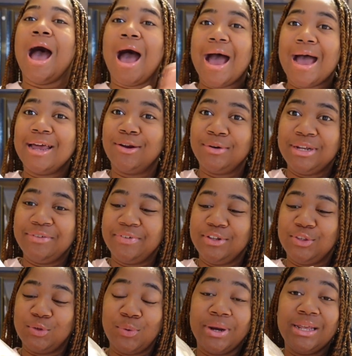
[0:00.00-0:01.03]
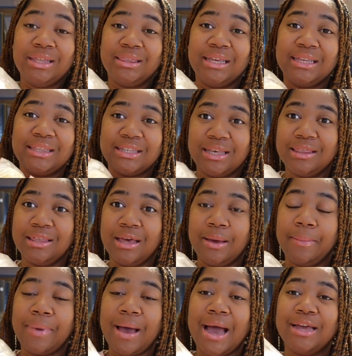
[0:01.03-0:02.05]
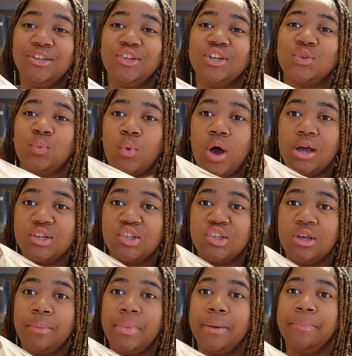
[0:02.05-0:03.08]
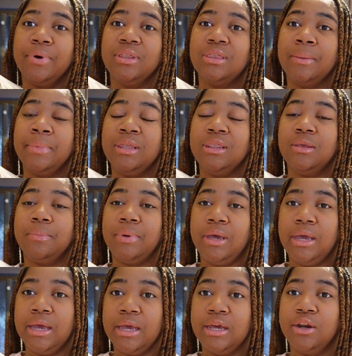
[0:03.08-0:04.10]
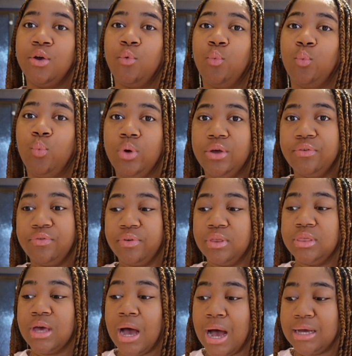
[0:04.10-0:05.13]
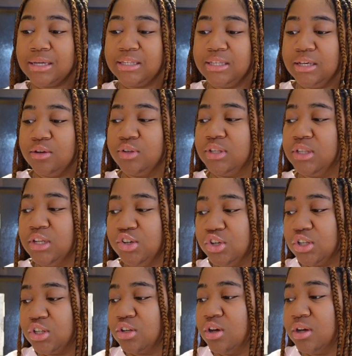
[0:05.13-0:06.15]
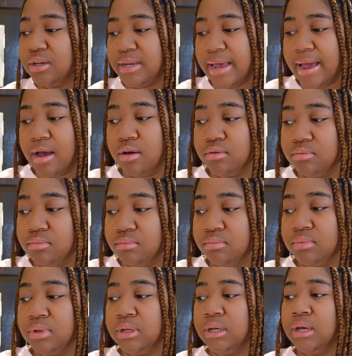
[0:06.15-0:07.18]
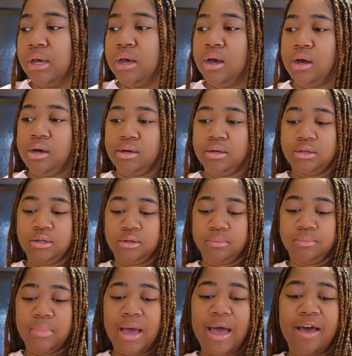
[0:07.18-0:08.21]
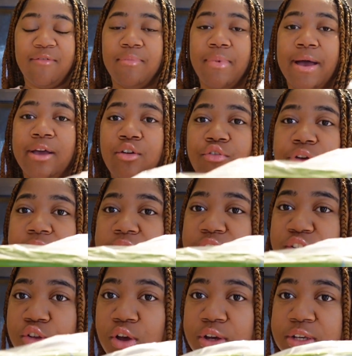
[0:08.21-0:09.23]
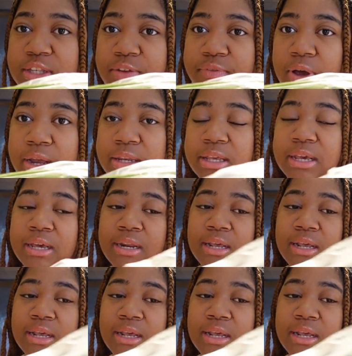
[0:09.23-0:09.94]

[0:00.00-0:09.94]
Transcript: I don't even do anything to them. I just wash them and put them in the pan with the oxtails to just cook down. I have my green stalks of onion,